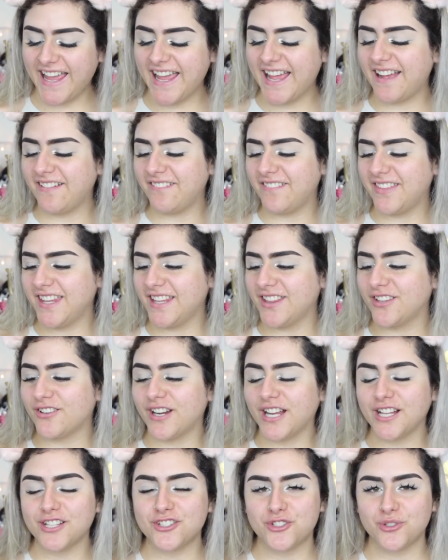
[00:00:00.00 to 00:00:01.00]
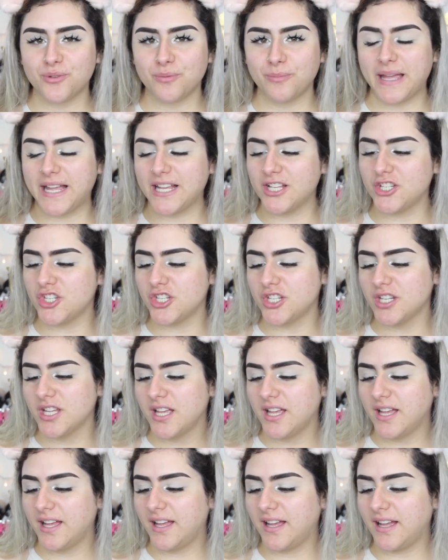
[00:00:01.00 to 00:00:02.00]
I have the L'Oreal True Match
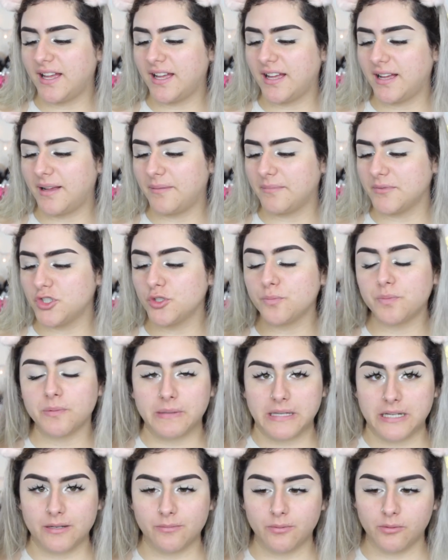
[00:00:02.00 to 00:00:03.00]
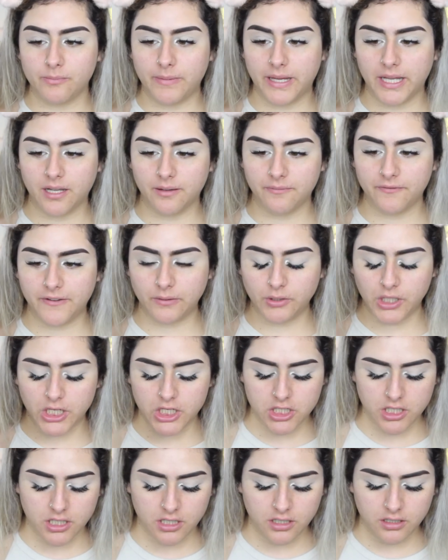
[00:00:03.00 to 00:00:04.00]
um, Super Blendable Makeup
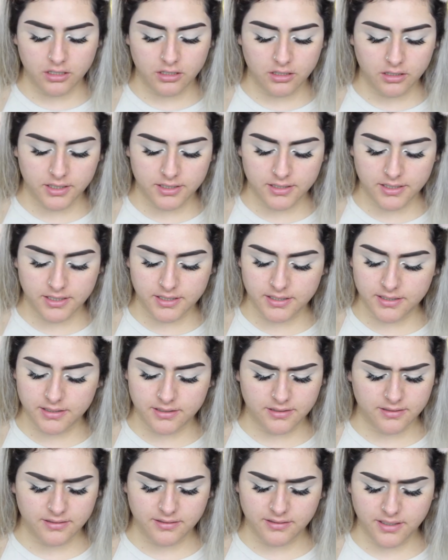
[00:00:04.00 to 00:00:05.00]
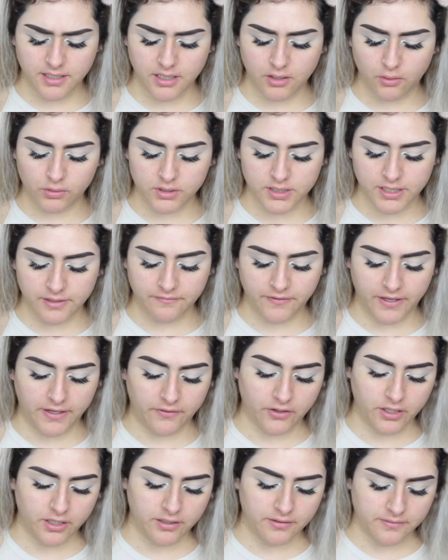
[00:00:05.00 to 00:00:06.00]
Foundation. This is an all-time
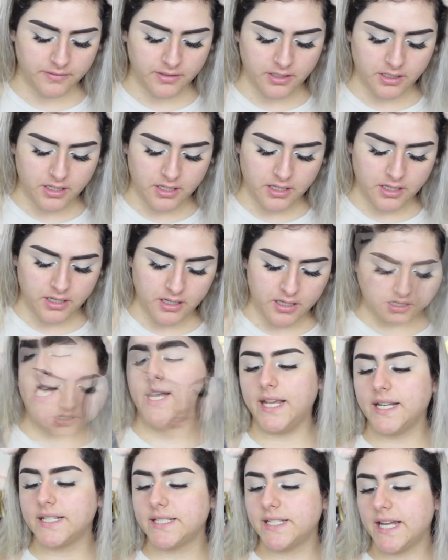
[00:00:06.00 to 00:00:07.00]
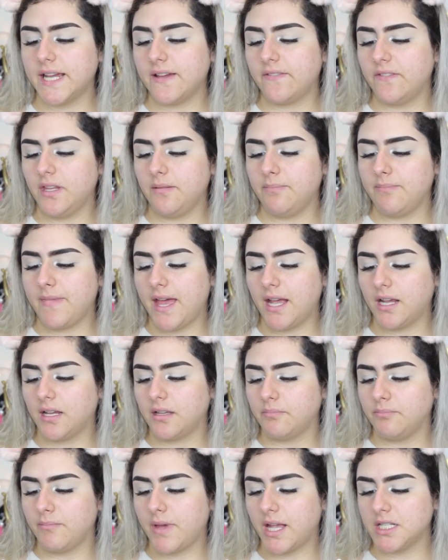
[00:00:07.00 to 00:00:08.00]
favorite. Next I have the
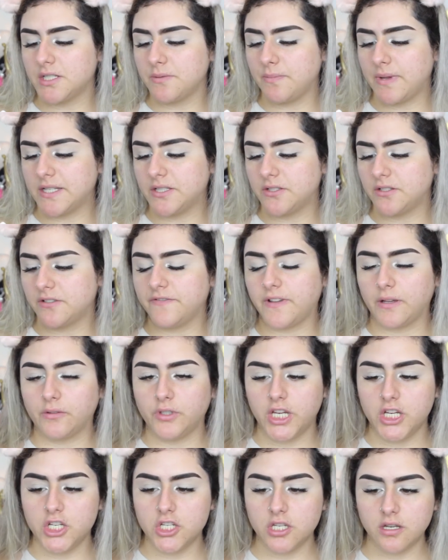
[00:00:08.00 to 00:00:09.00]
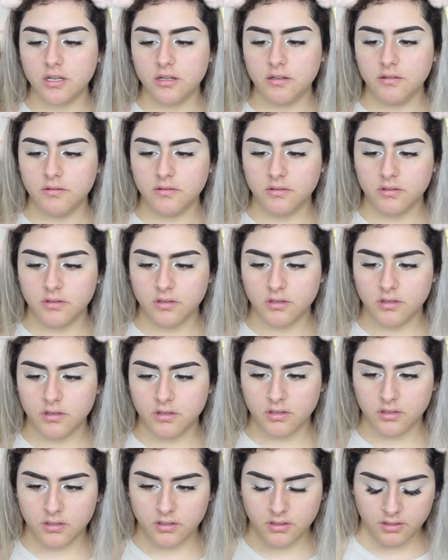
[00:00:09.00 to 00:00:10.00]
MAC Matchmaster Foundation.
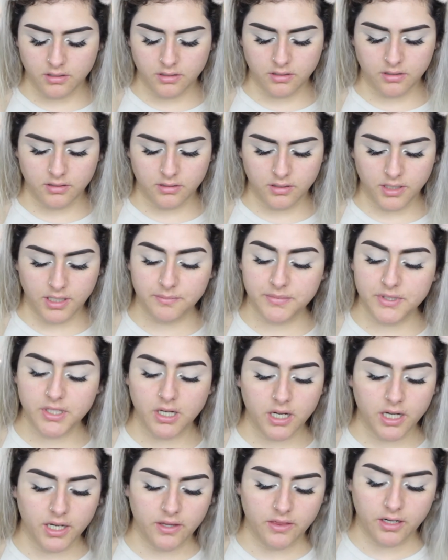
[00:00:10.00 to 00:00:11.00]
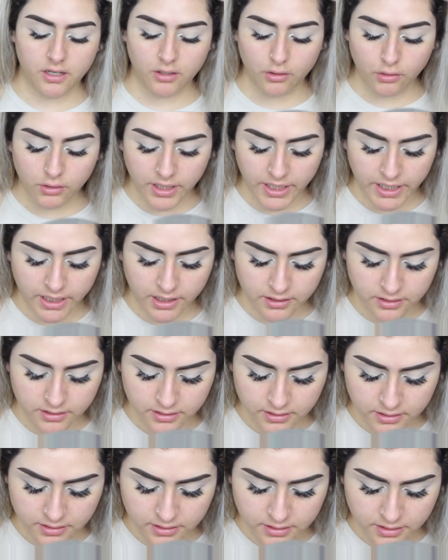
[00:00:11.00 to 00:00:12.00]
And I'm sorry, they're all like
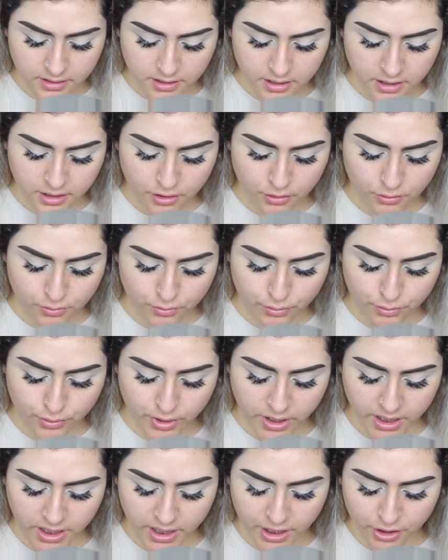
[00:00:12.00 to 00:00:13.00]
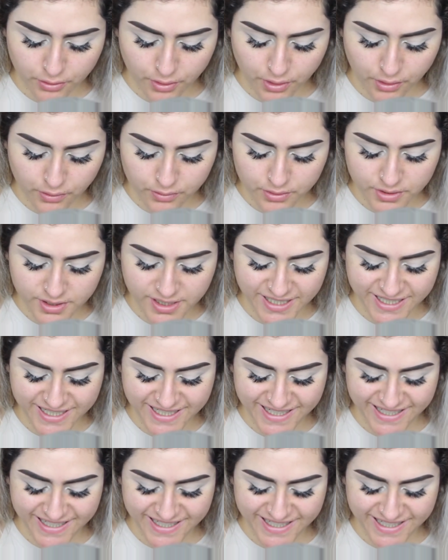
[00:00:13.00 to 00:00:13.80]
really gross.